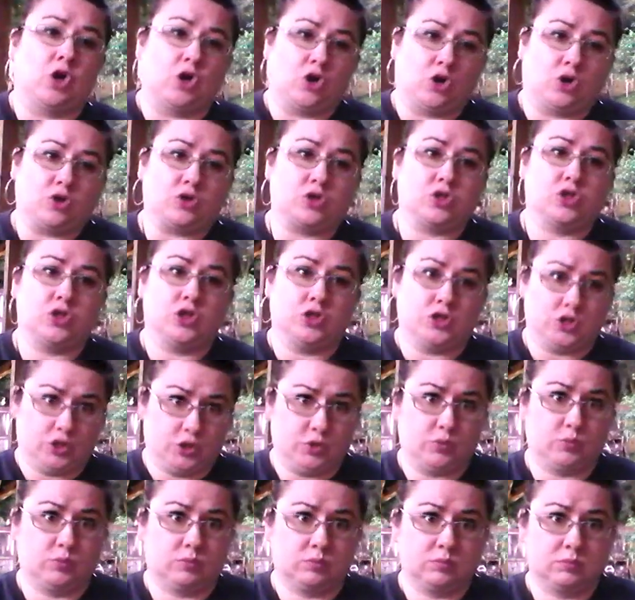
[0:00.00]
her to do.
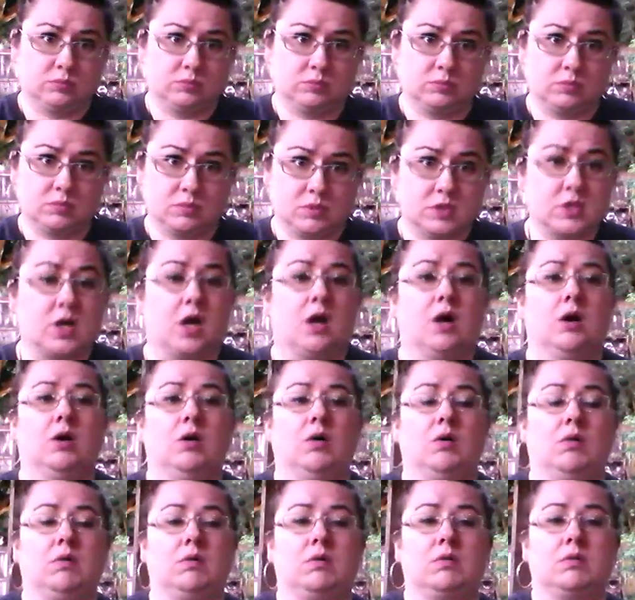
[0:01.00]

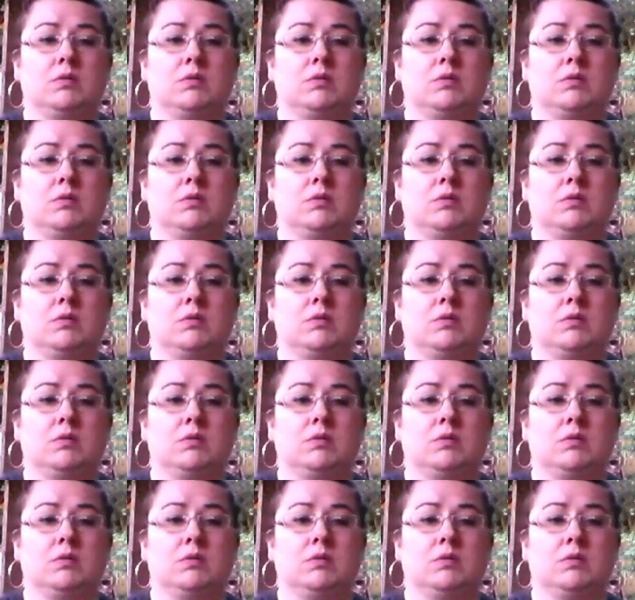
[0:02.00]
So